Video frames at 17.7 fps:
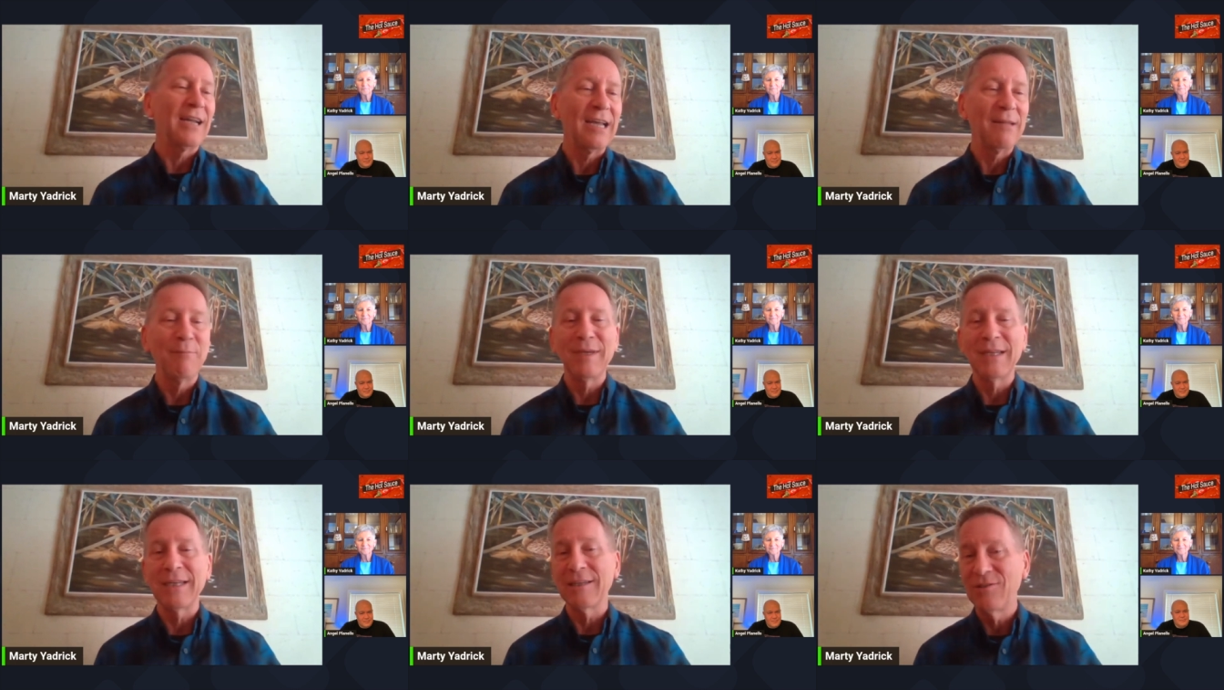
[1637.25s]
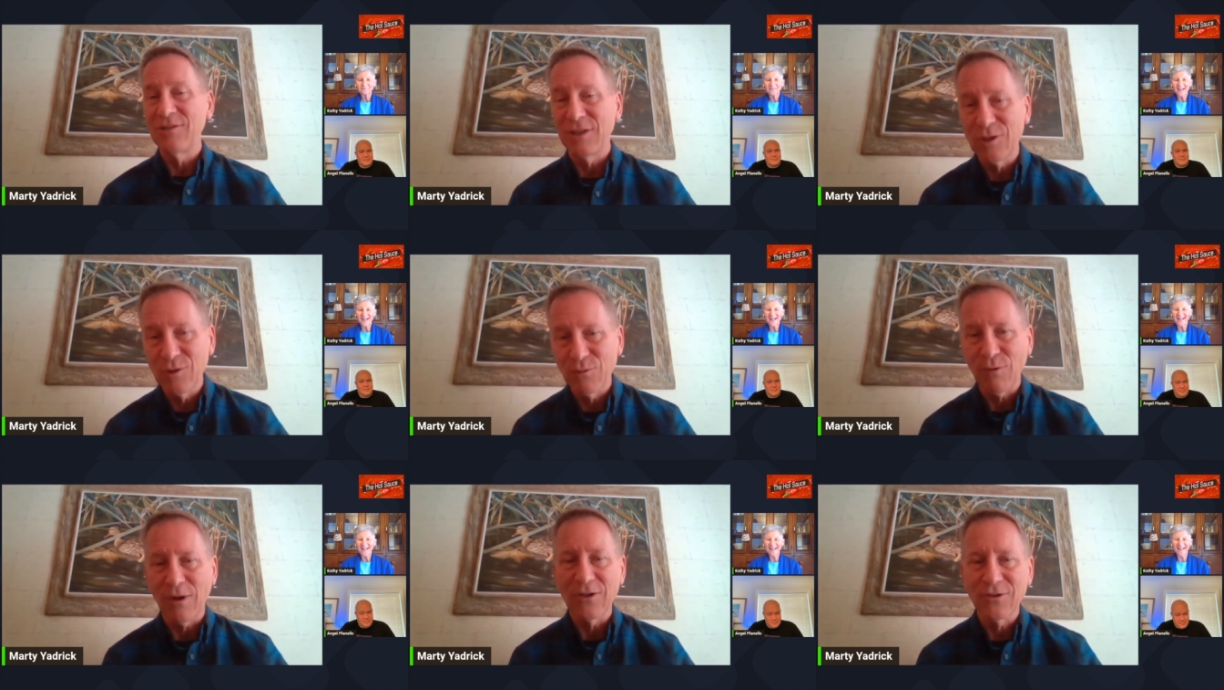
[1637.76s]
I'd been a
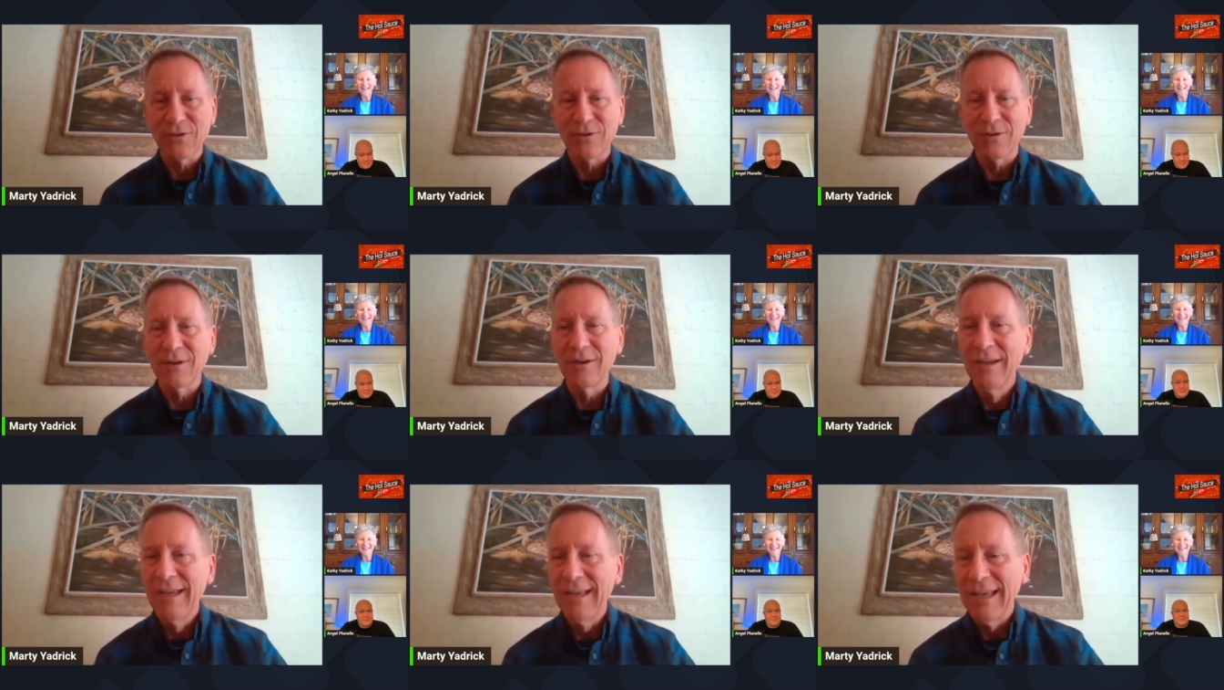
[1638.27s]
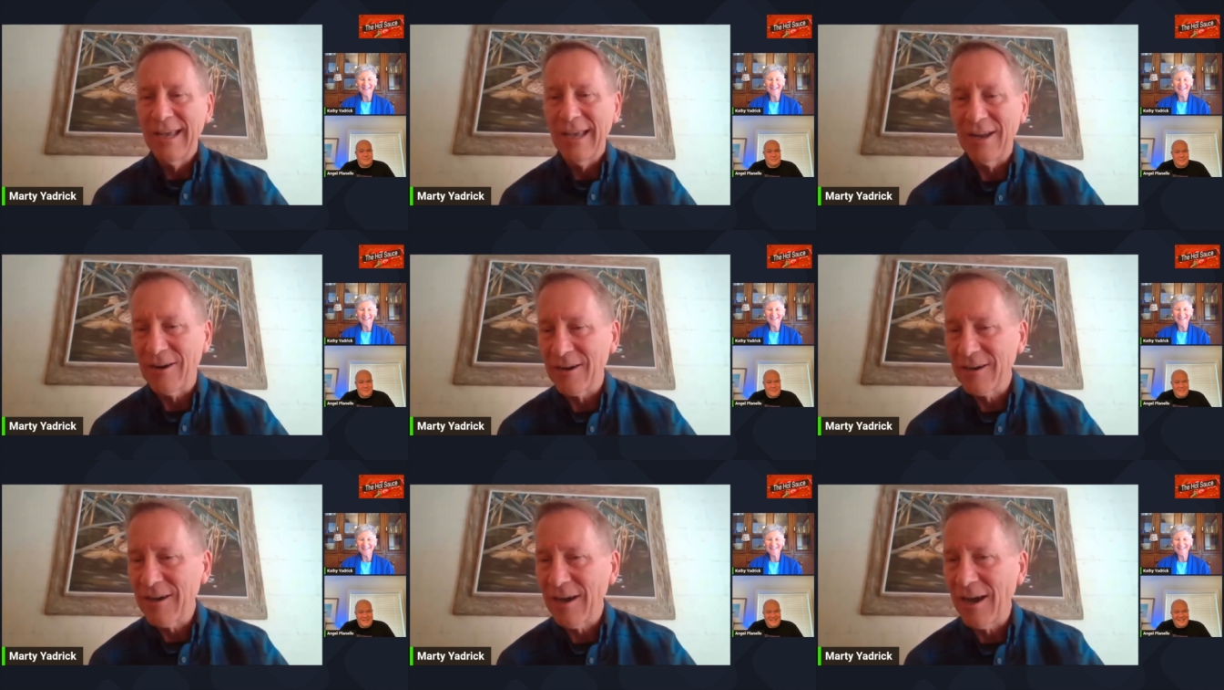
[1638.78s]
dishwasher at
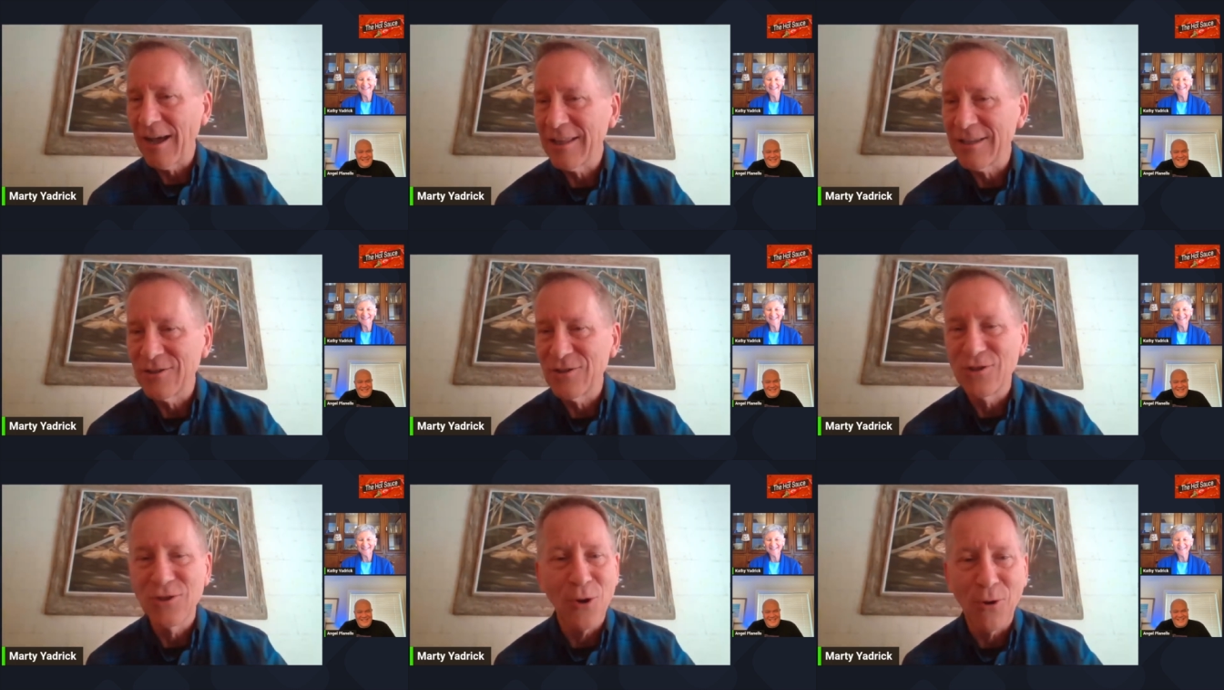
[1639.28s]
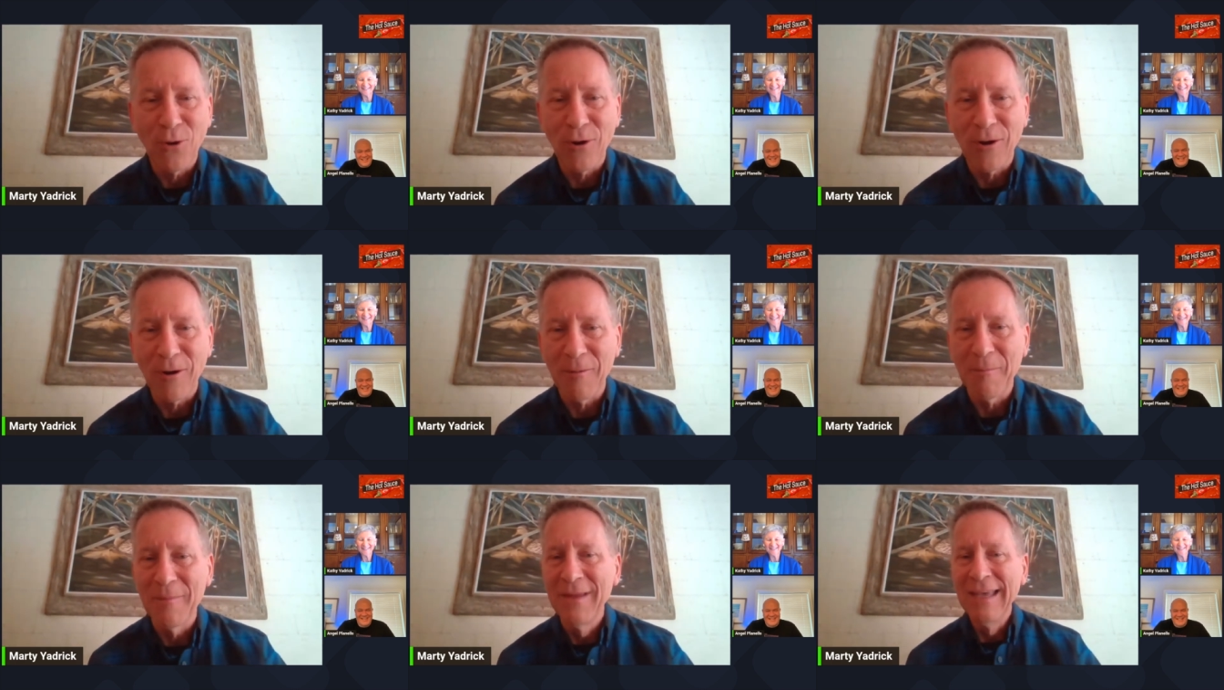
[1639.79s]
our college
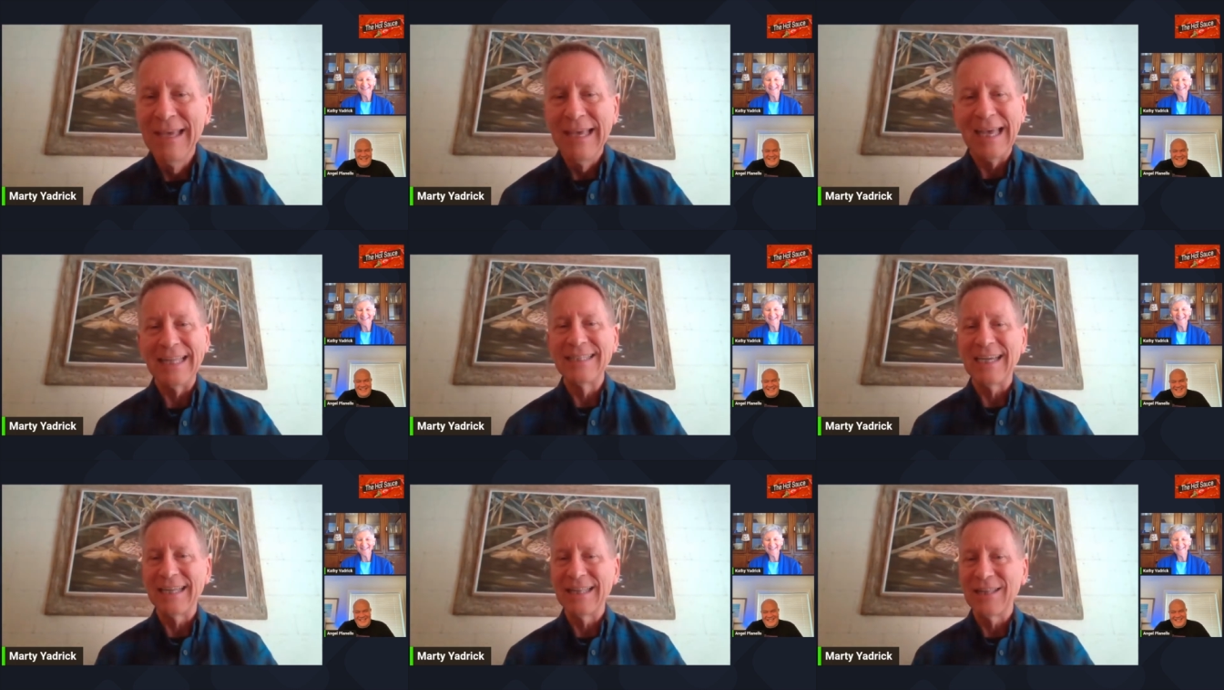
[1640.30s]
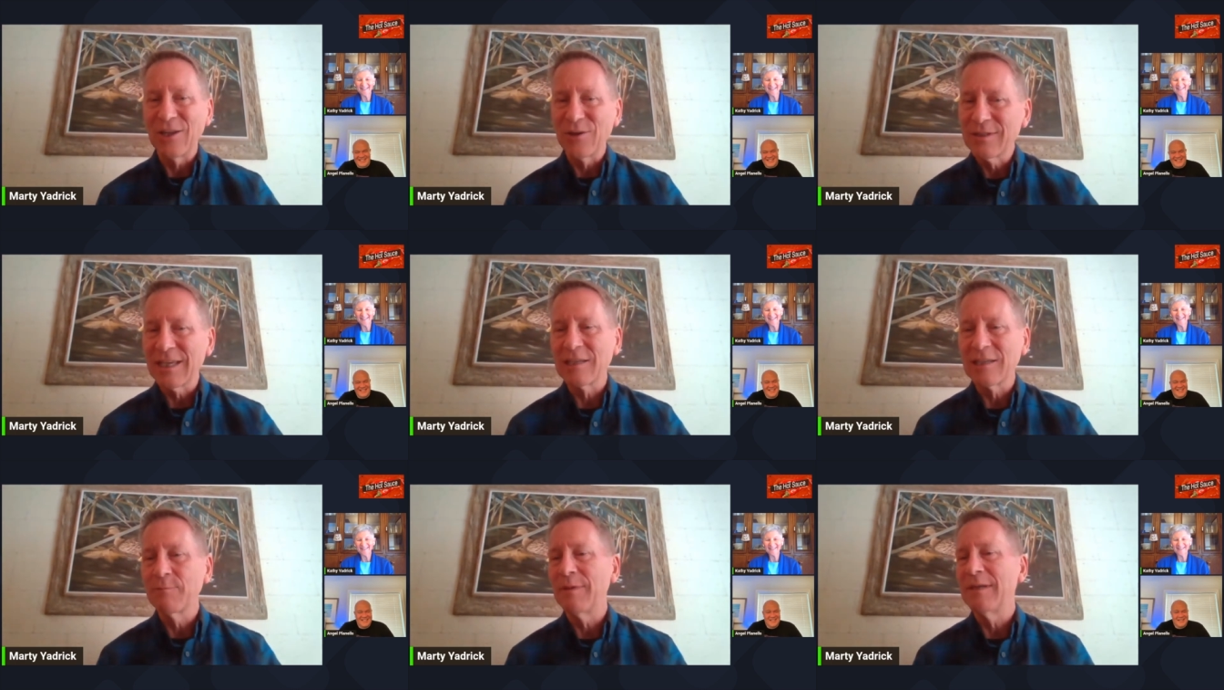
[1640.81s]
dorm and done those things,